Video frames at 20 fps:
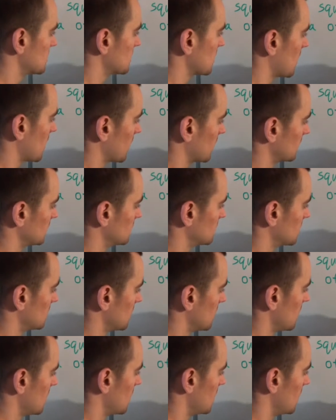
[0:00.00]
sides
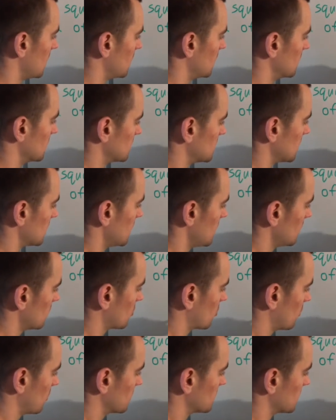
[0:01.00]
is
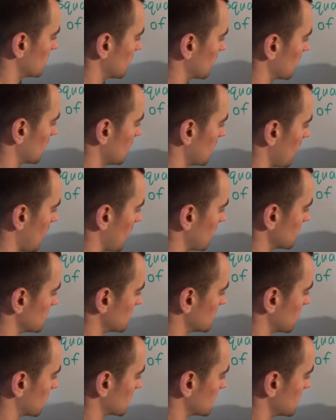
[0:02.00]
increasing at
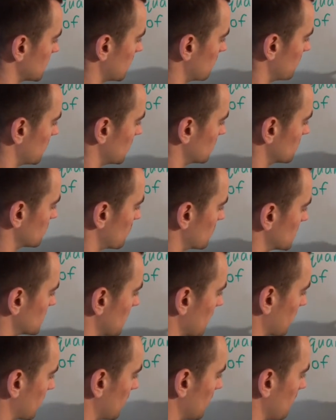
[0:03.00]
six centimeters per
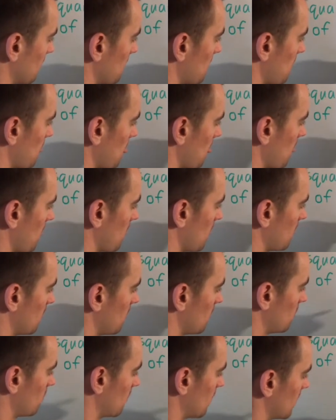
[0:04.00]
second,
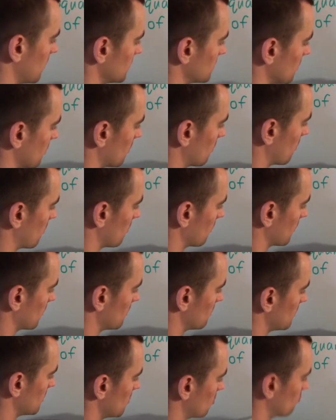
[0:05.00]
right? So they're all gonna
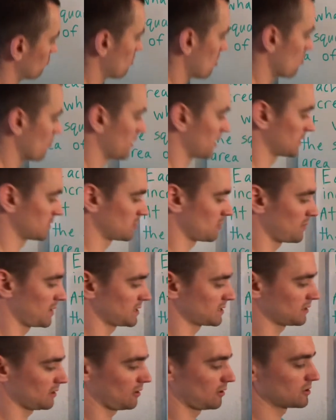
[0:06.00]
be growing. So
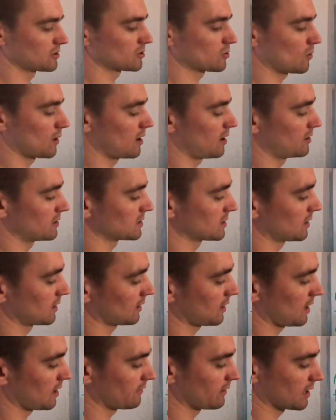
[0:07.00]
basically our square is gonna
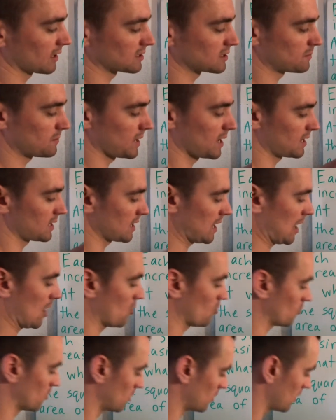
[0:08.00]
kind of expand
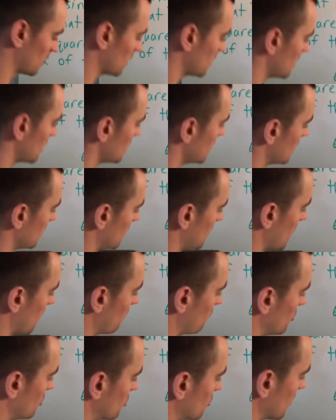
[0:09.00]
outward in
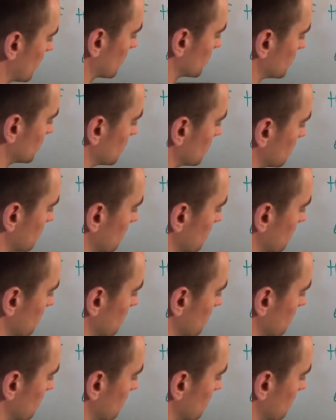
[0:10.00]
every direction.